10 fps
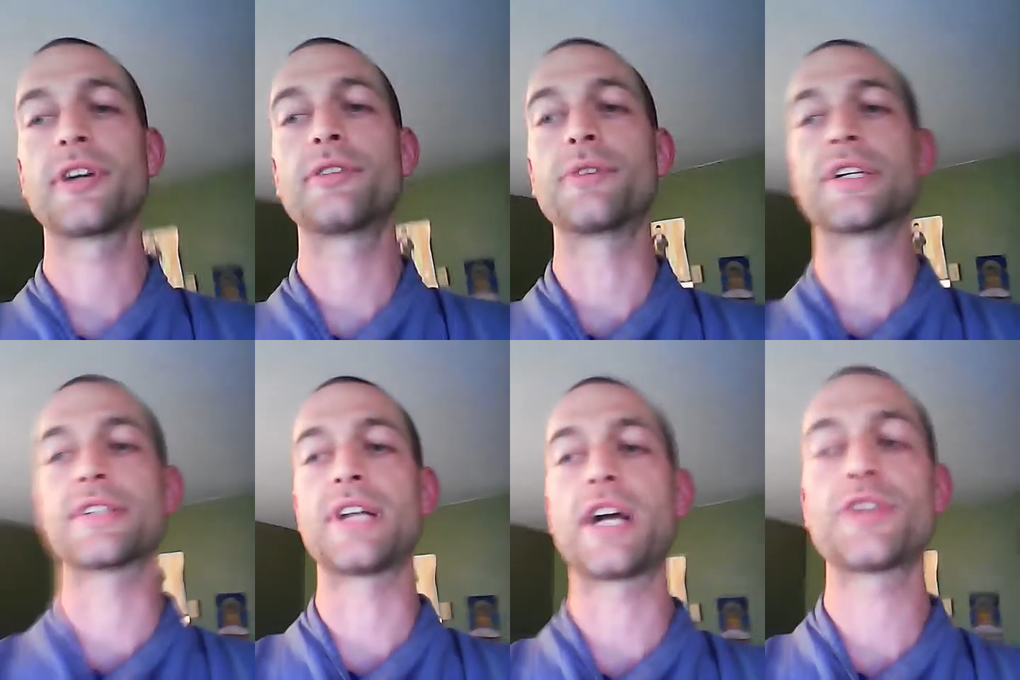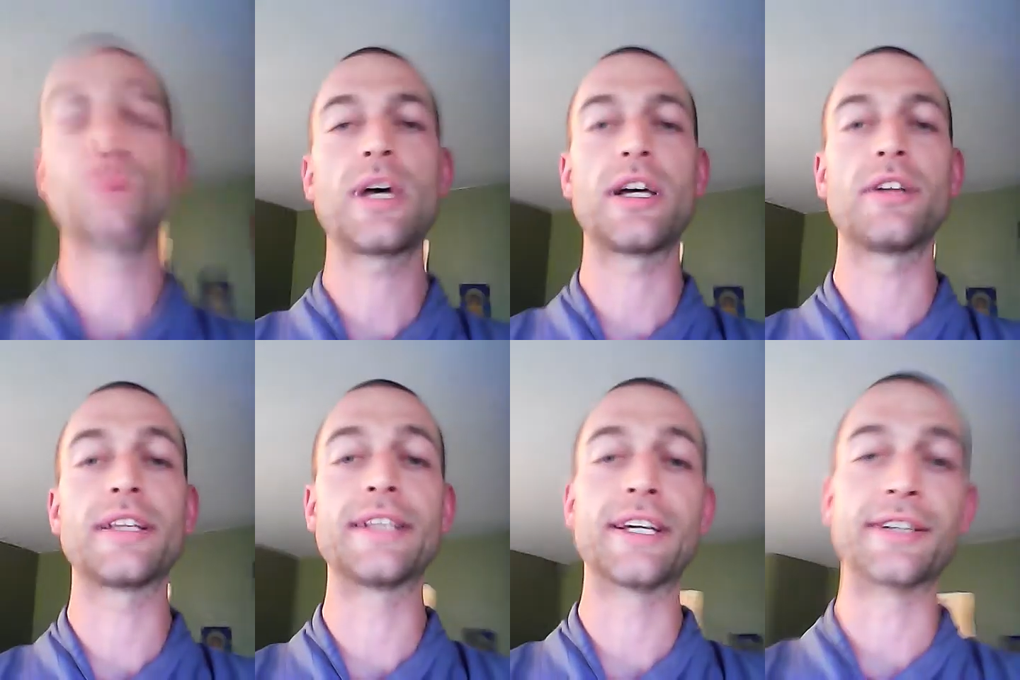who does not dwell
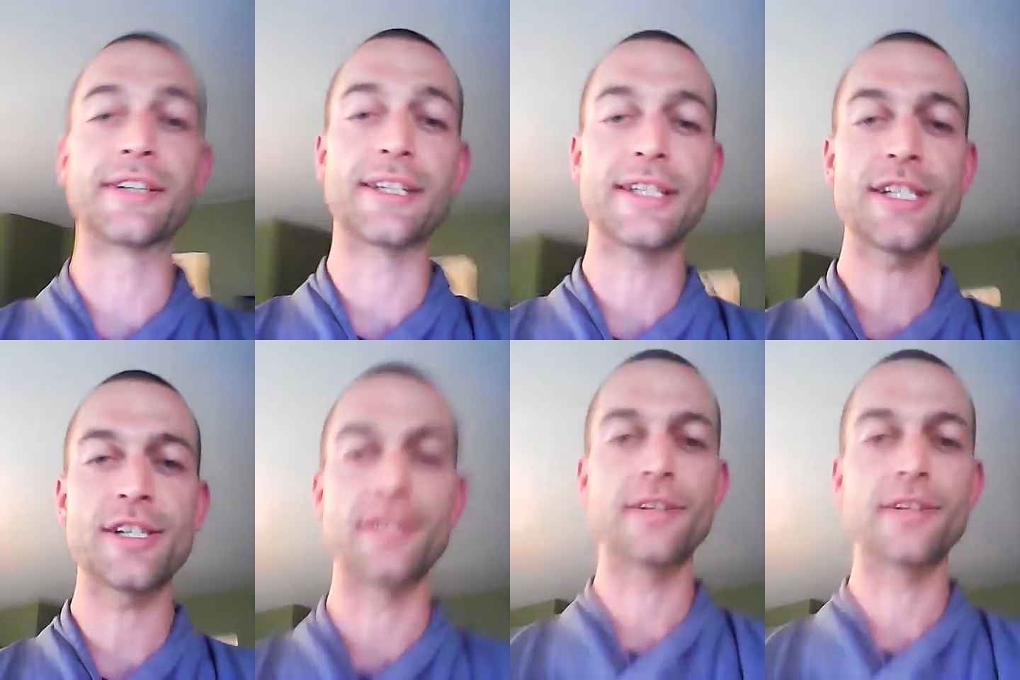in the unconditioned.